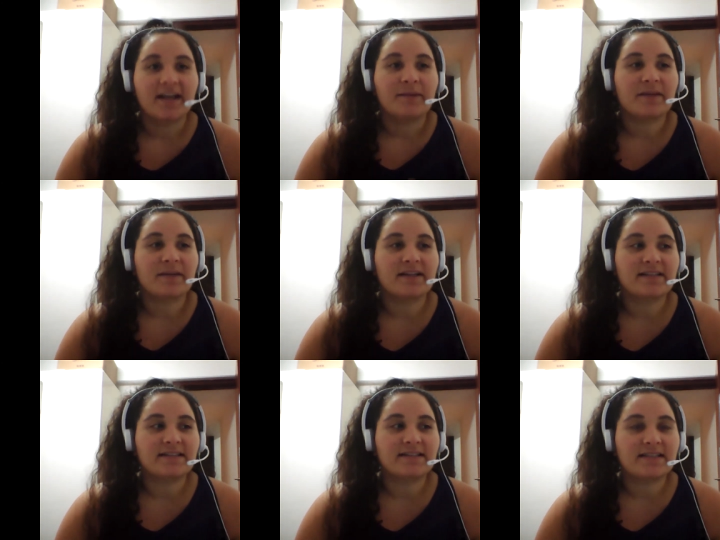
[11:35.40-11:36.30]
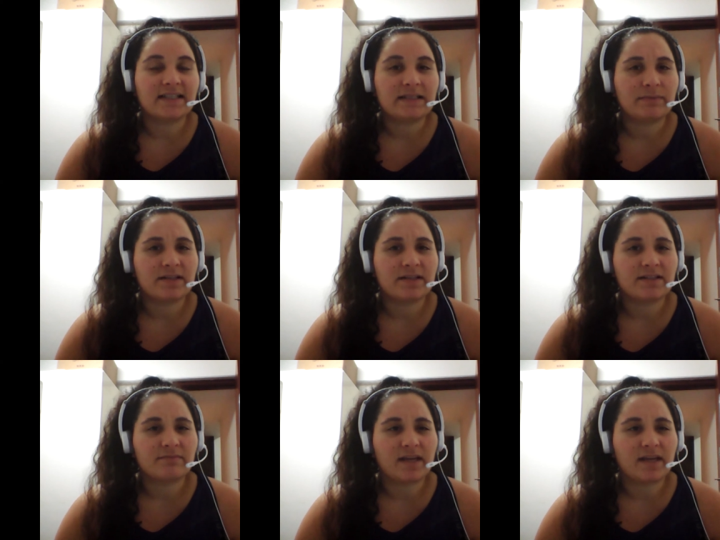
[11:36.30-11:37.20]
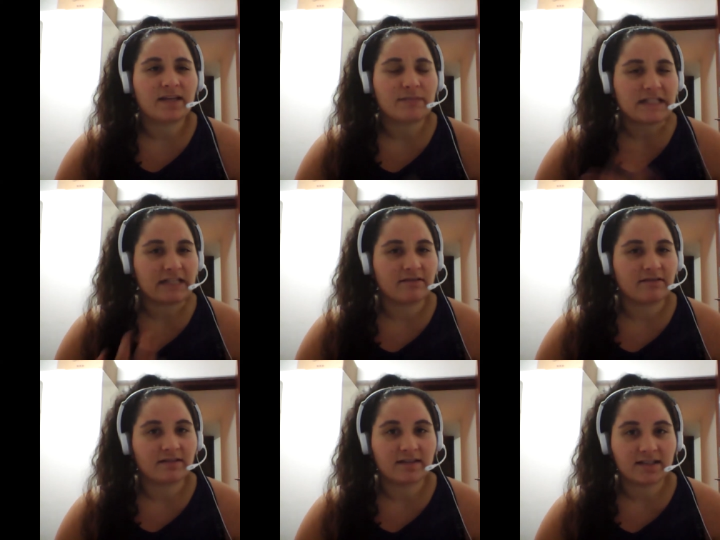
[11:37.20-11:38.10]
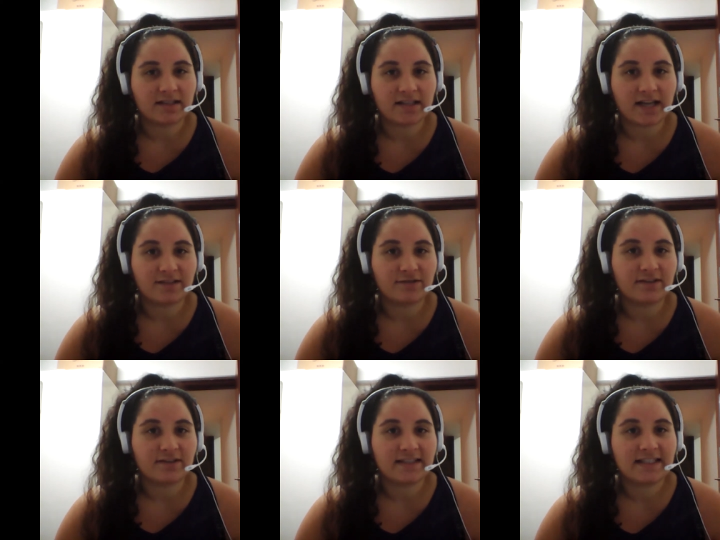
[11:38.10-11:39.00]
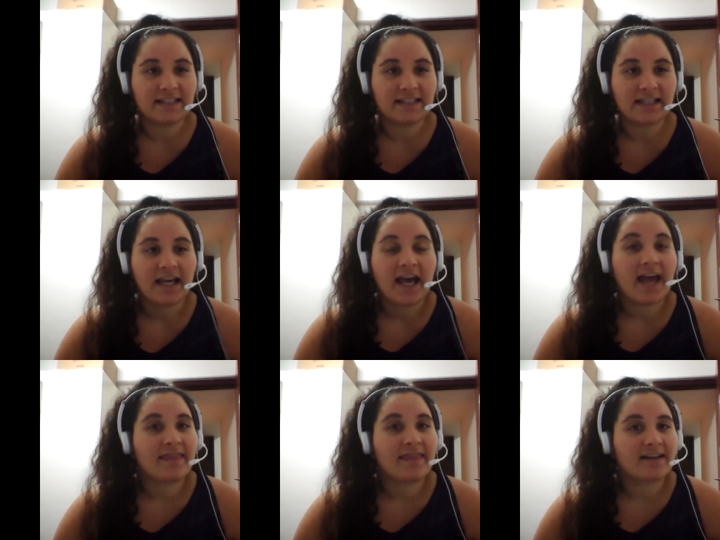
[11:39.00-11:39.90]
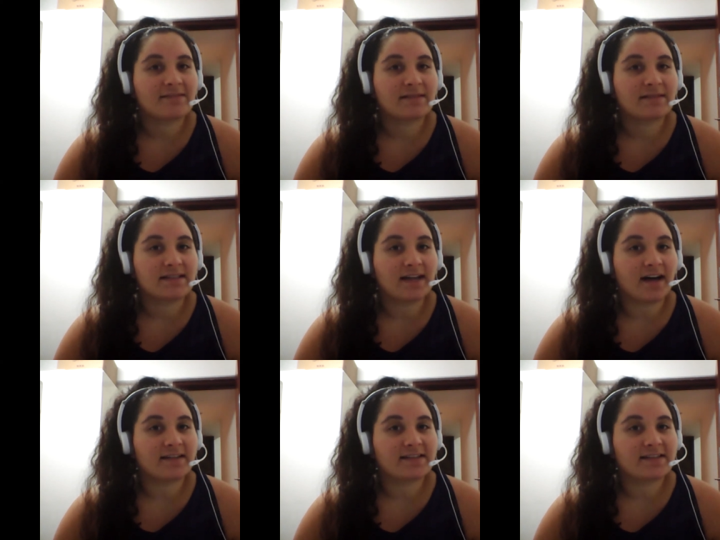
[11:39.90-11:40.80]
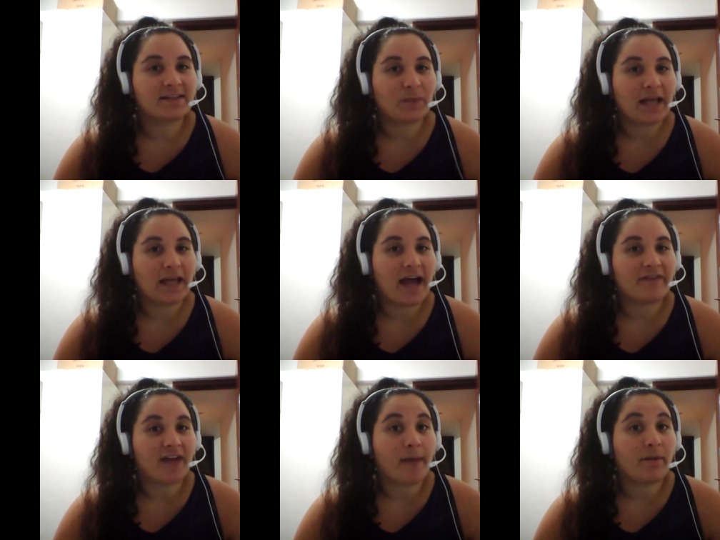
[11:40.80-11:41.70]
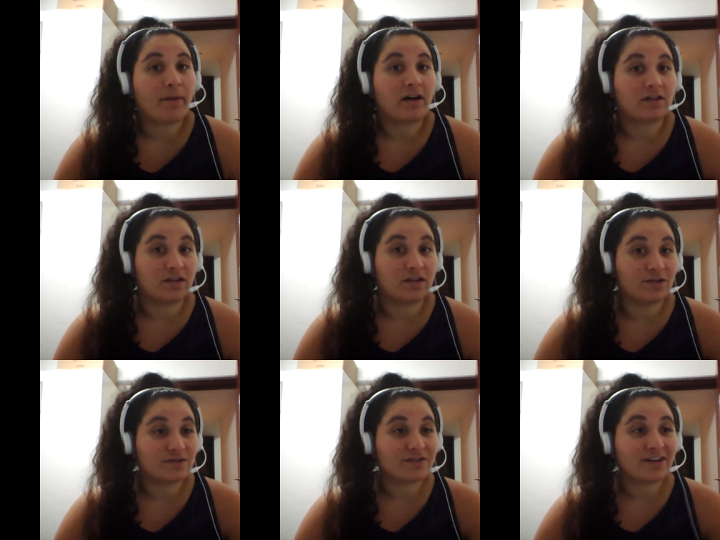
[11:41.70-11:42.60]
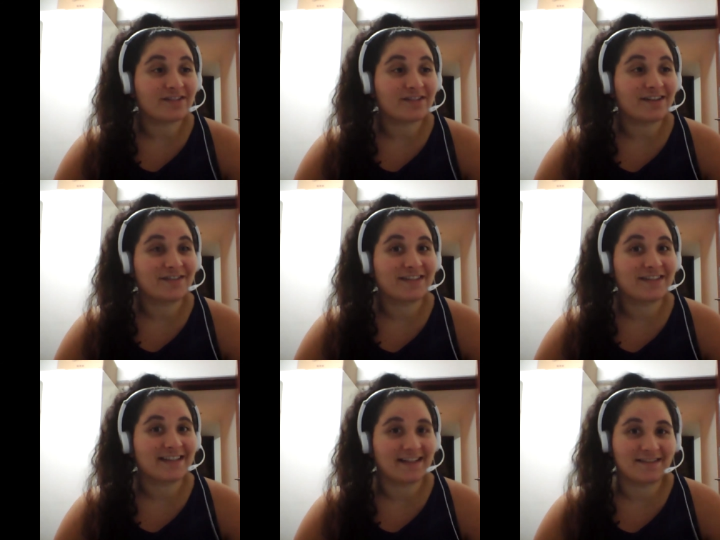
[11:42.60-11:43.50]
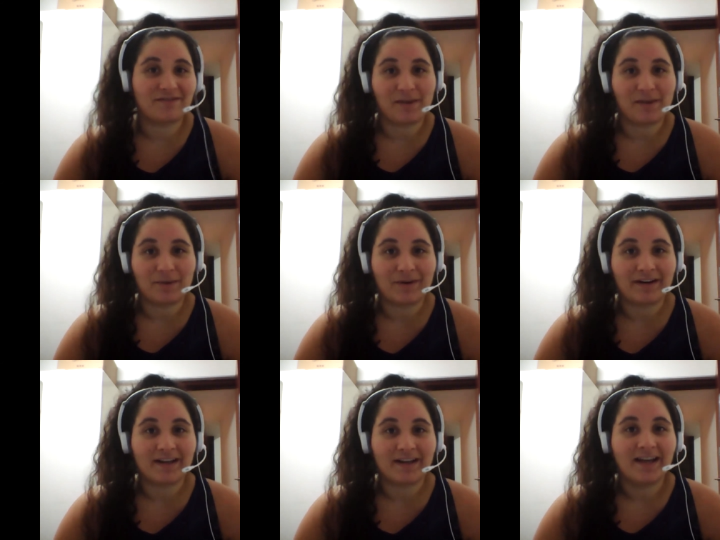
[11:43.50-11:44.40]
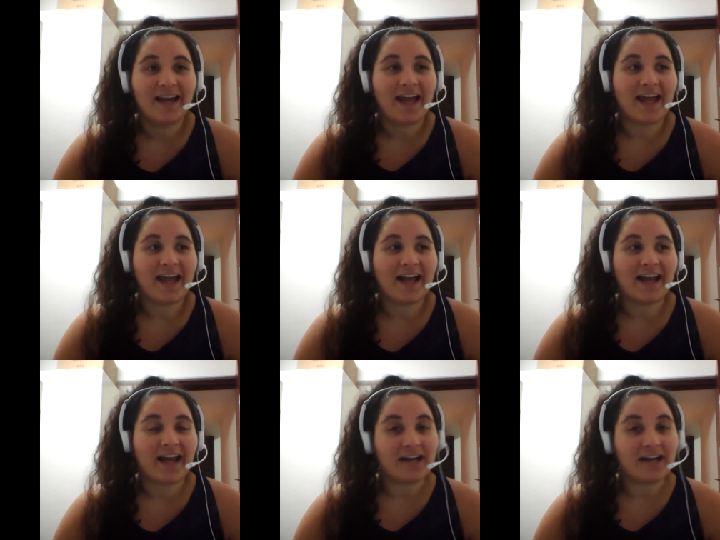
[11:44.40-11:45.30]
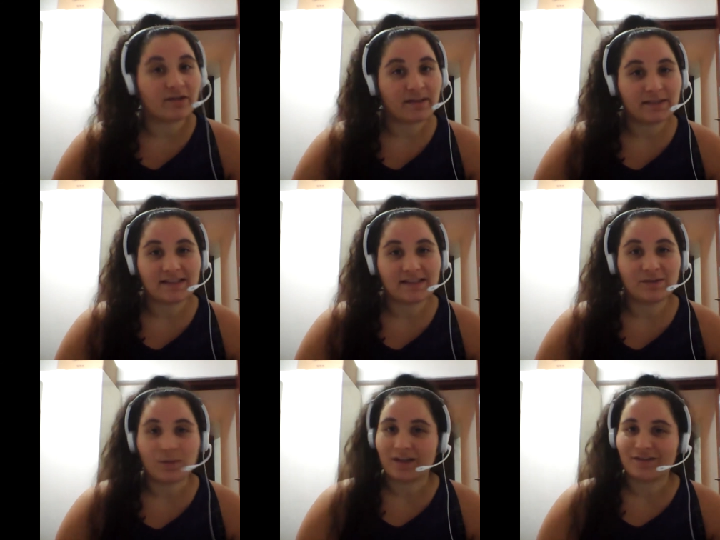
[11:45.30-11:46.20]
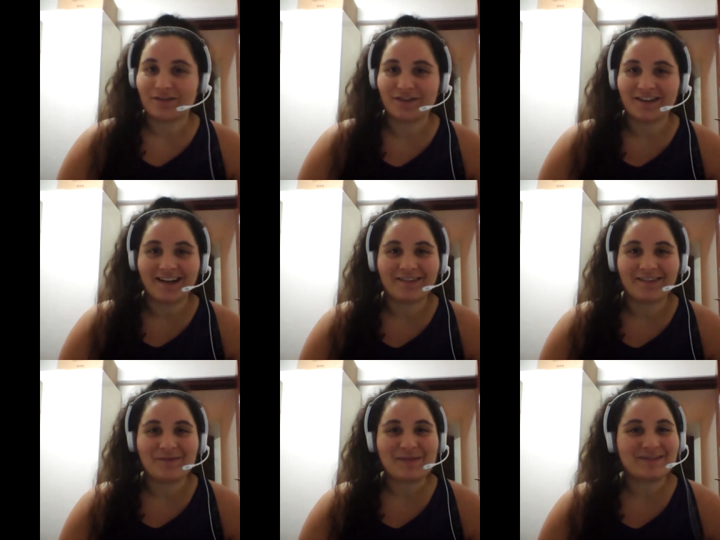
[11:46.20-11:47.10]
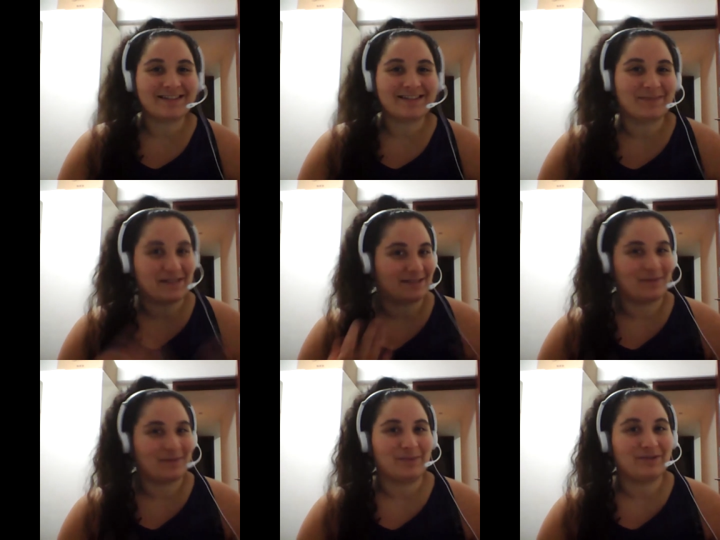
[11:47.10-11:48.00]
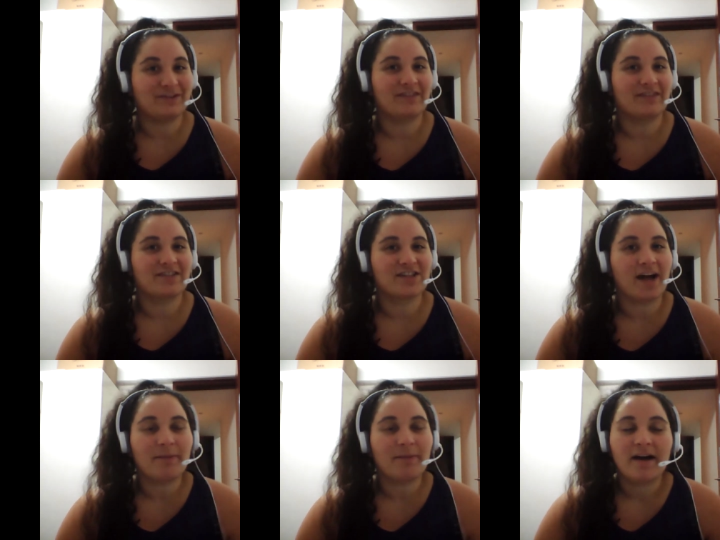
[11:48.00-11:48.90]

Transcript: because I didn't mention many material things as you could see. And that's because honestly, we have not bought clothes for ourselves since February. And I know that might sound weird for a lot of people, especially people who love to shop,